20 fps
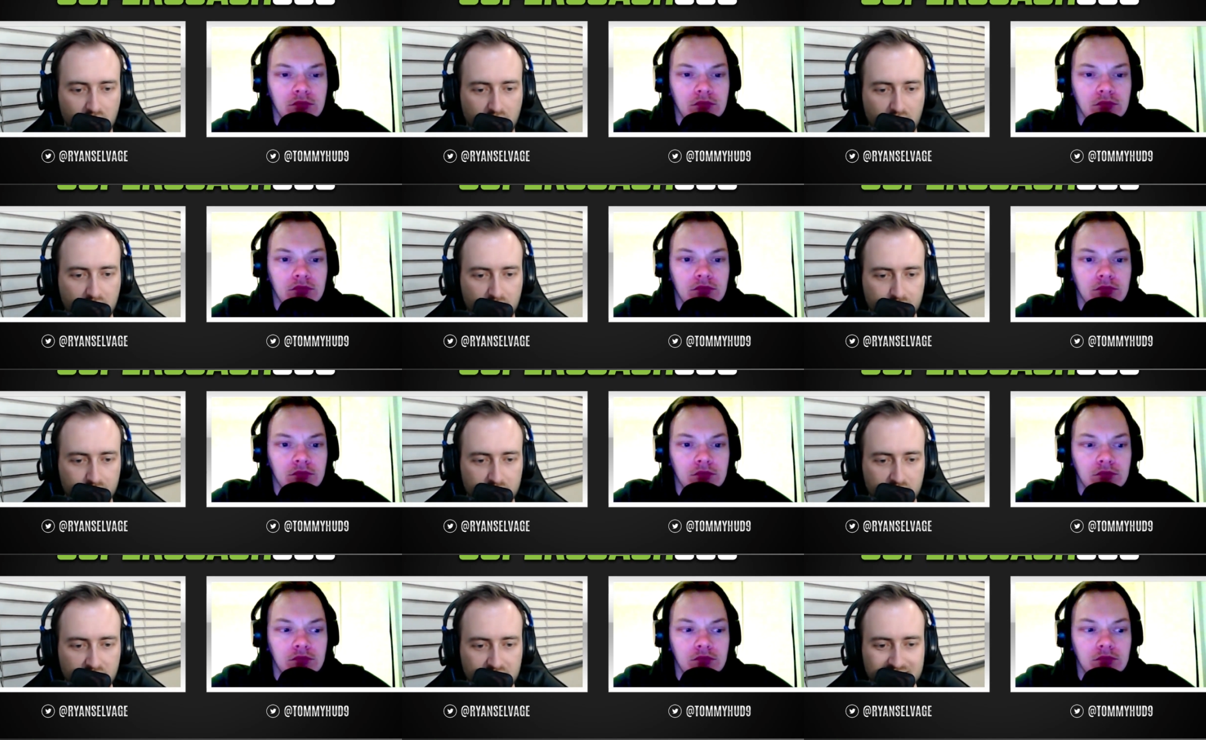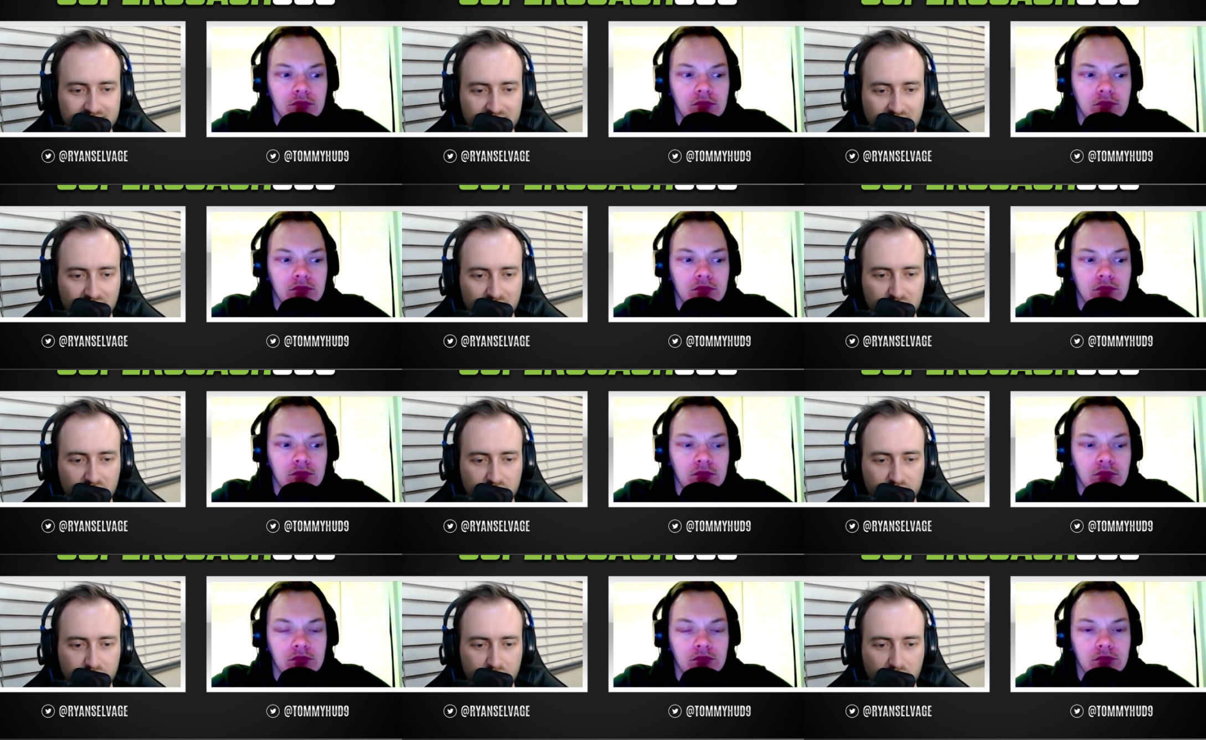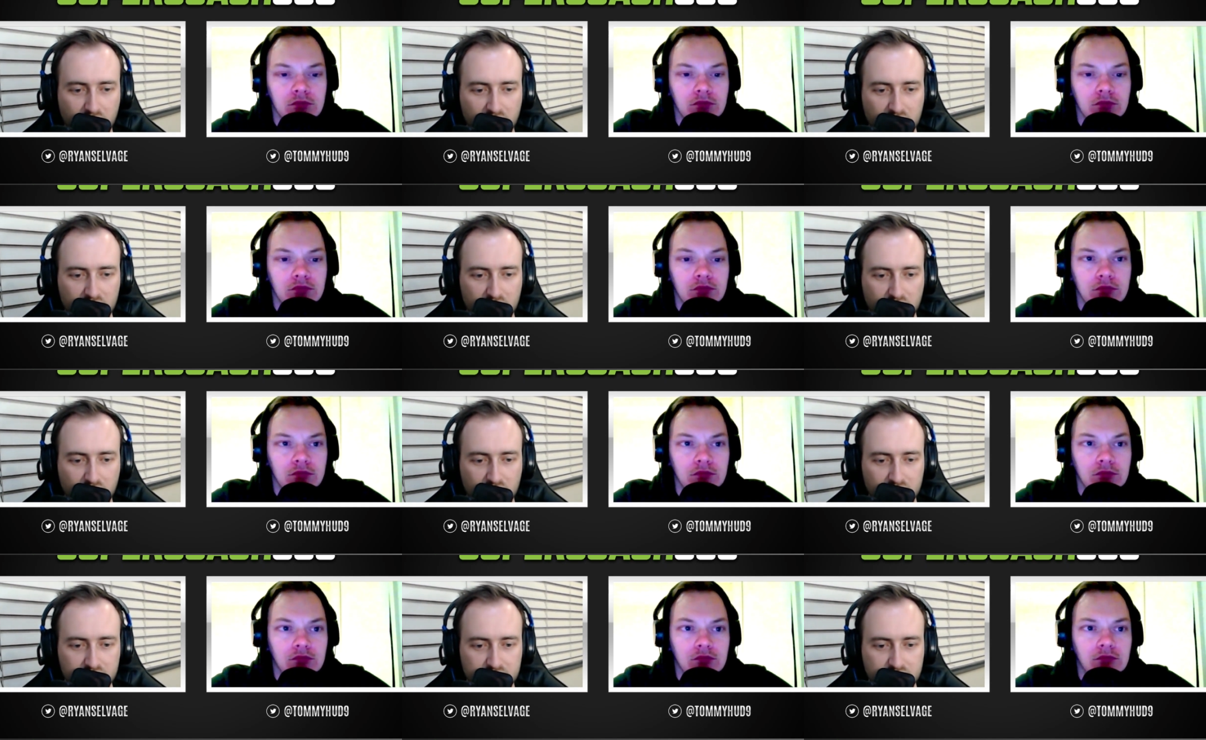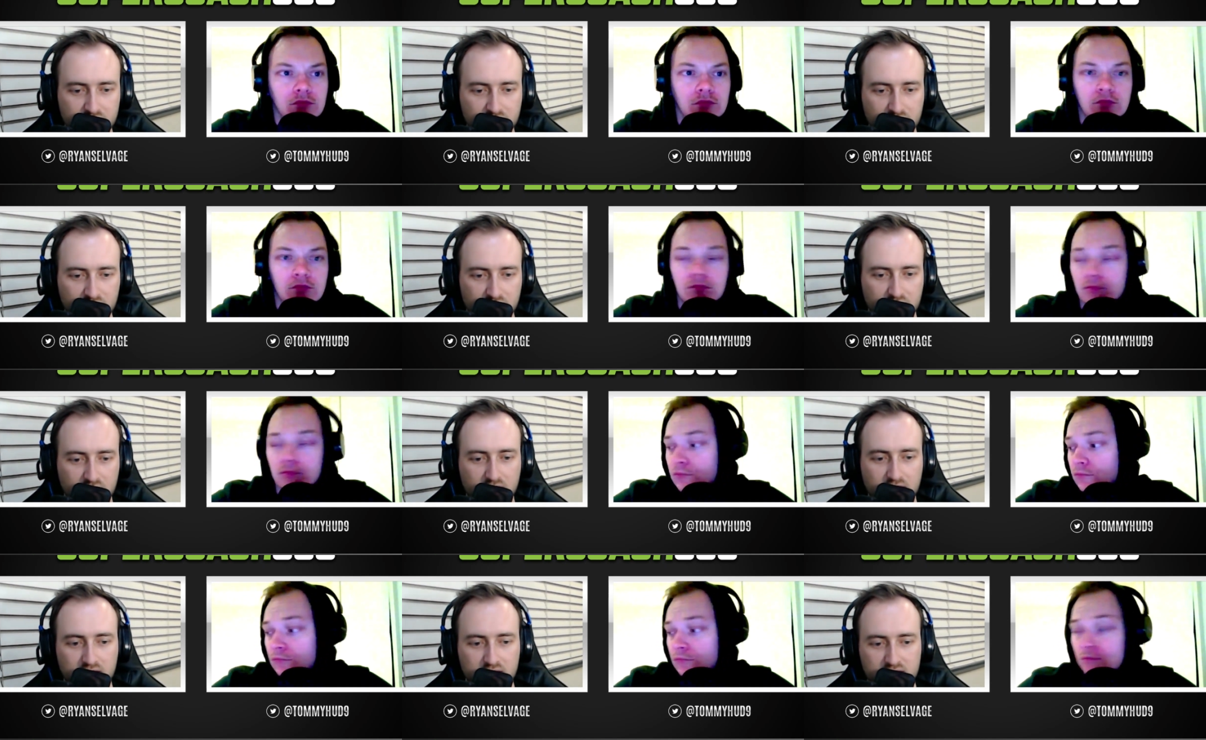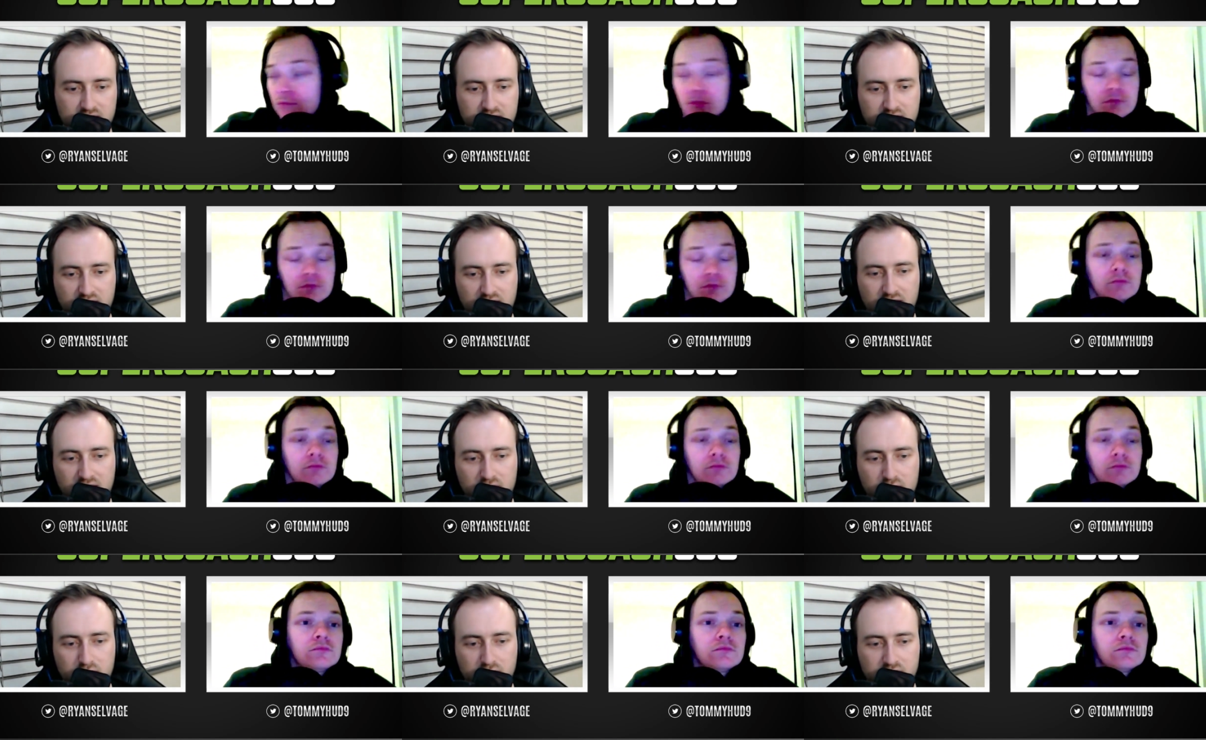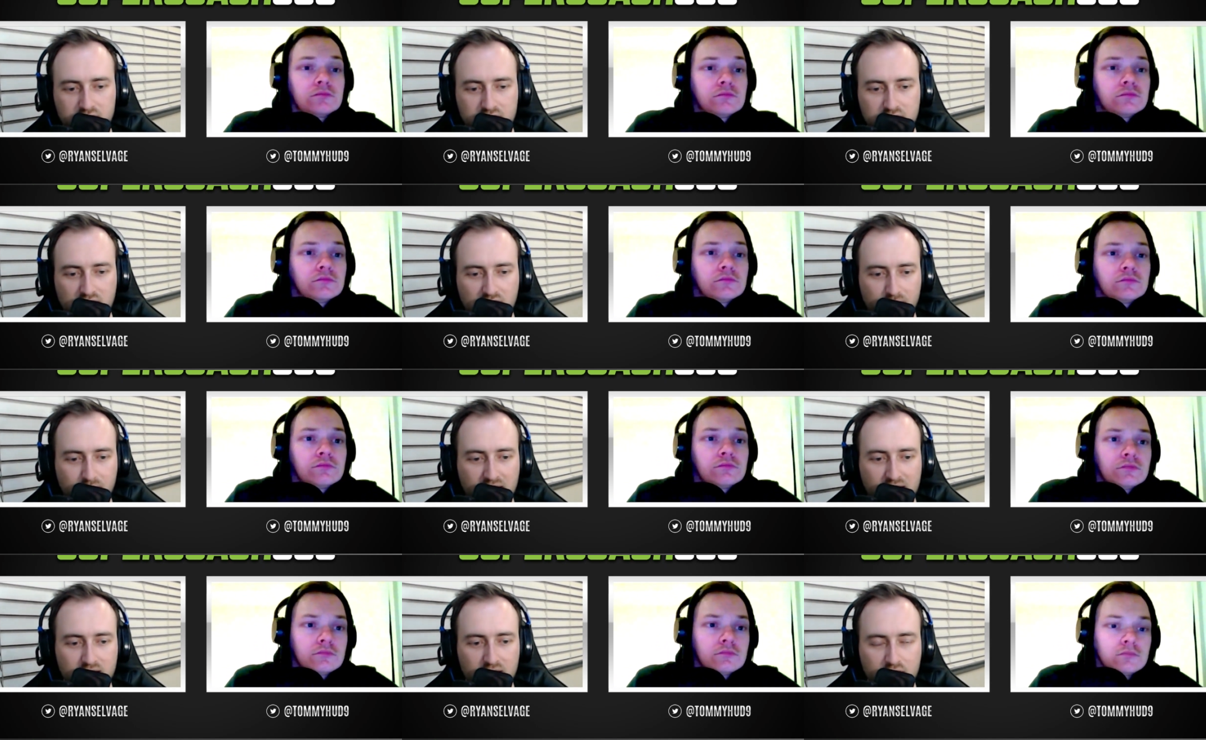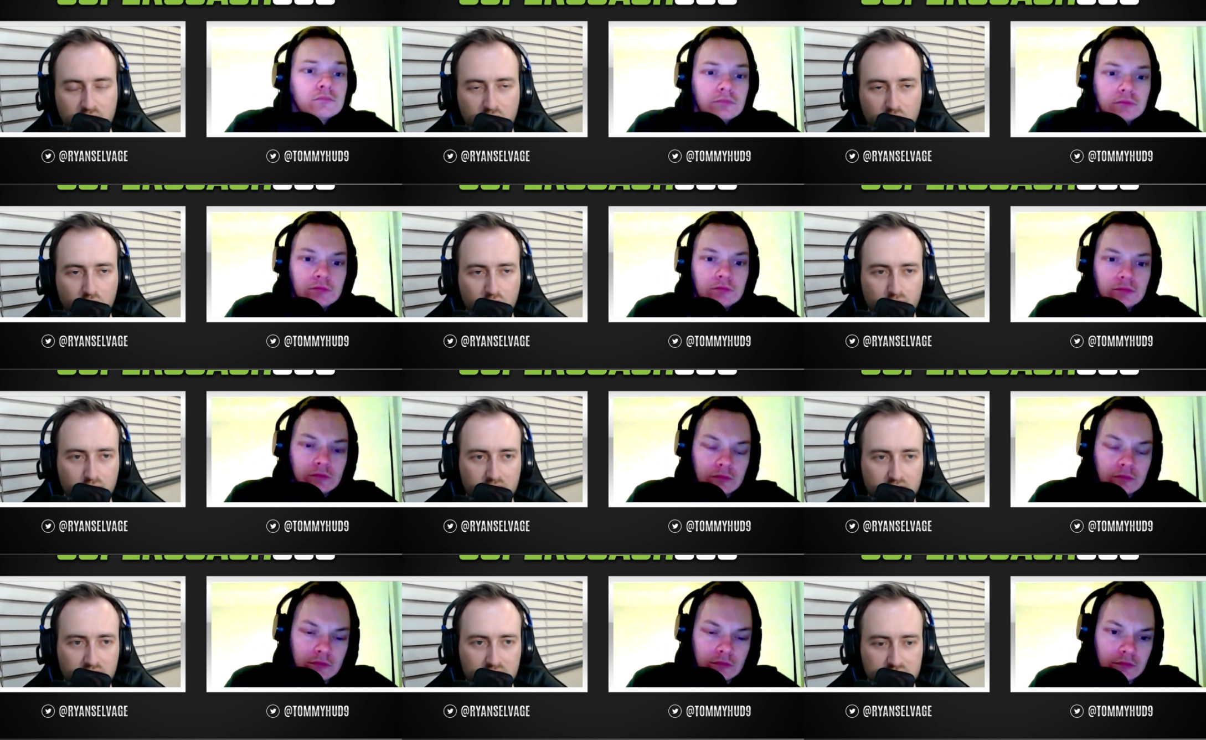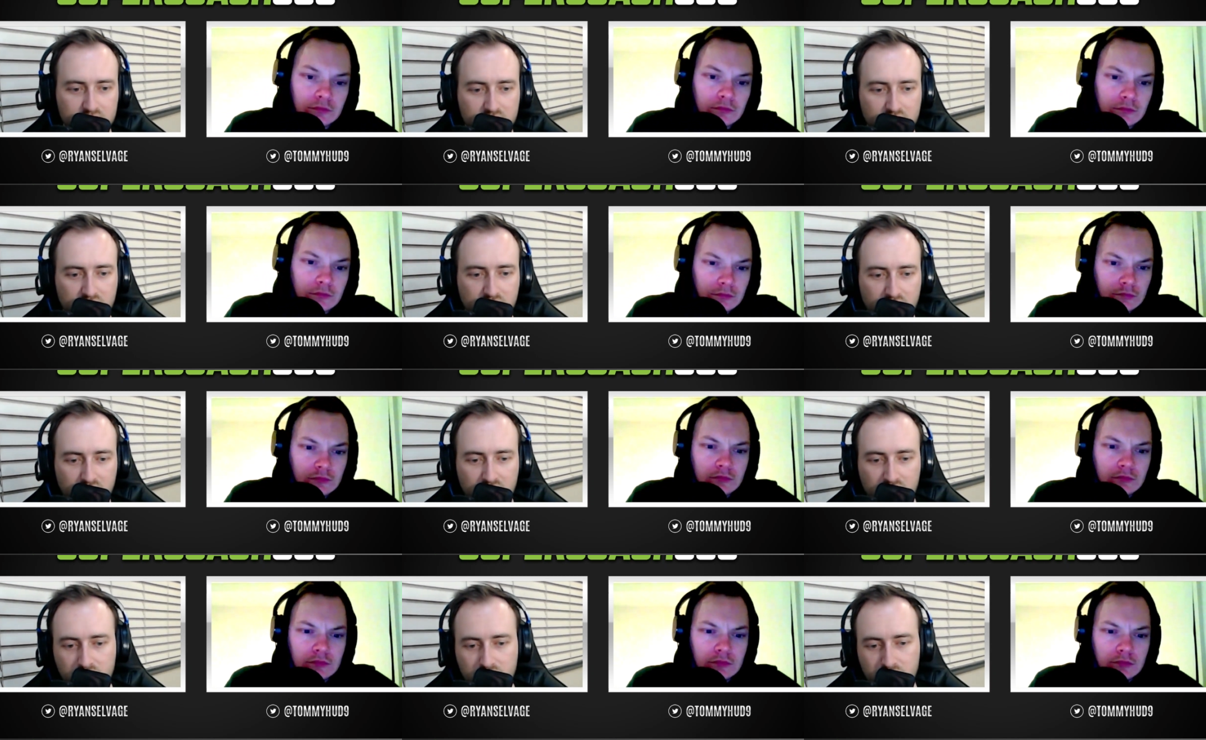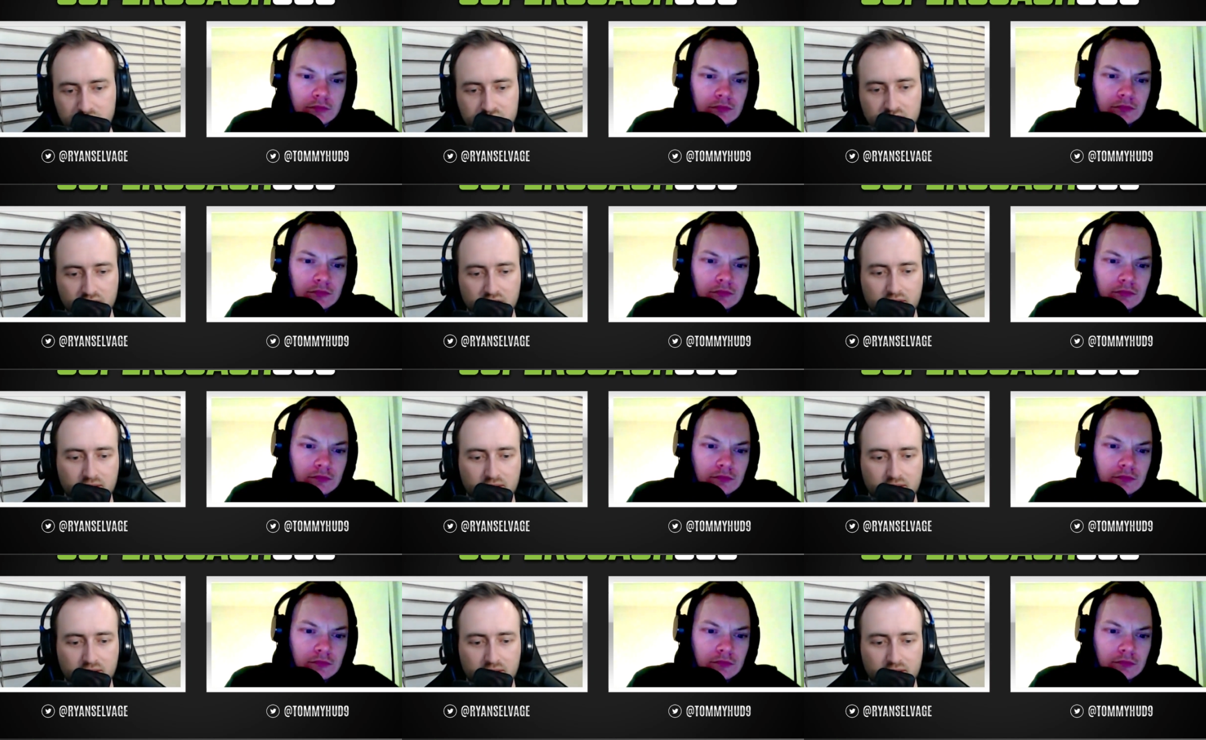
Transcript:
Speaker 1: Uh, next game here, Friday night, the Seagulls uh, back at home against the Eels.